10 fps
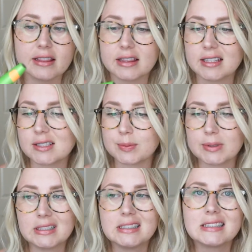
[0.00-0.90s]
This
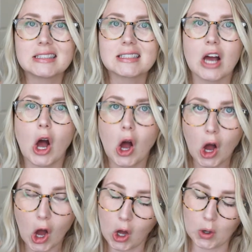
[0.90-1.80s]
one is
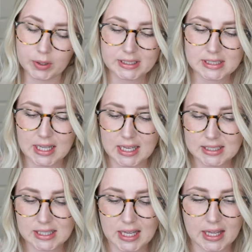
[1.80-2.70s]
on its
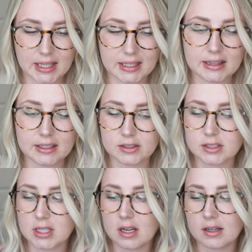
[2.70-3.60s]
last leg.
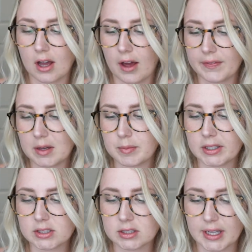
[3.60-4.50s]
There's not that
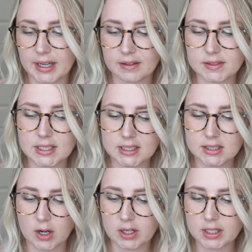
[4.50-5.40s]
much left. I
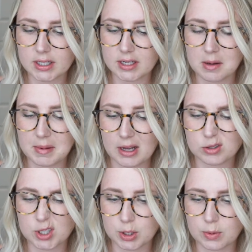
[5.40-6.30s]
started it
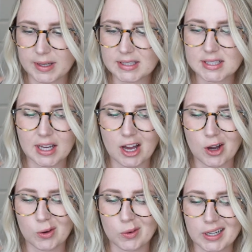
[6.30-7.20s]
about two weeks
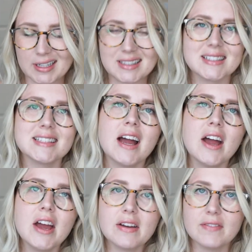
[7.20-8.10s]
ago and it's
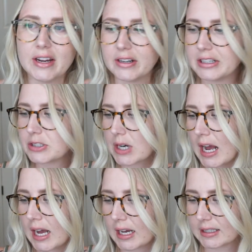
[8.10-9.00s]
very
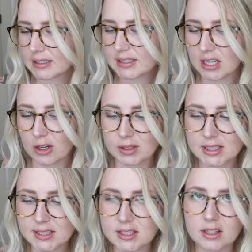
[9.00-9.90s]
dry. So
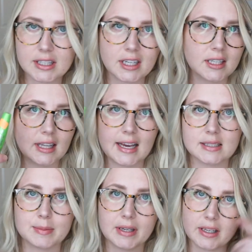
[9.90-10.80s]
this is only going to
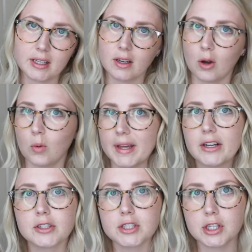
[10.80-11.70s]
last me a
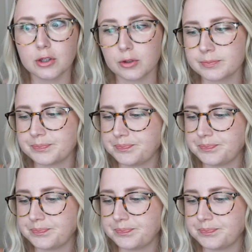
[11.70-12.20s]
week or two.